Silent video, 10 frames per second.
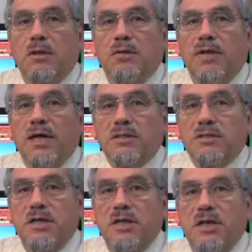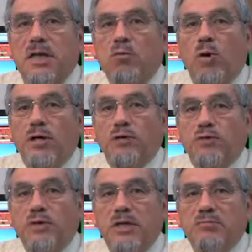Thus, headwater
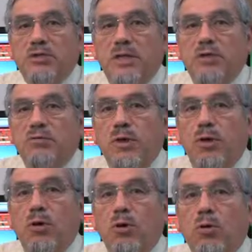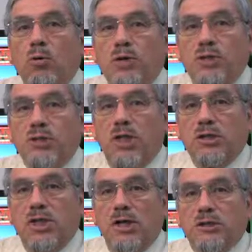streams tend to be low in
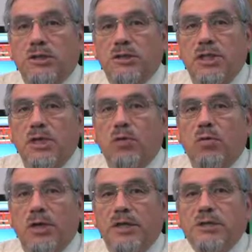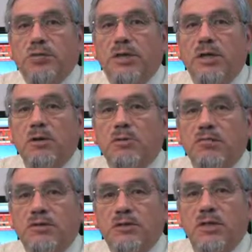salt content, while estuarial
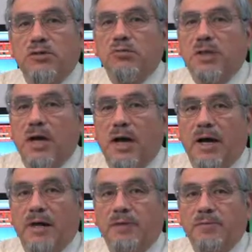rivers tend to be high.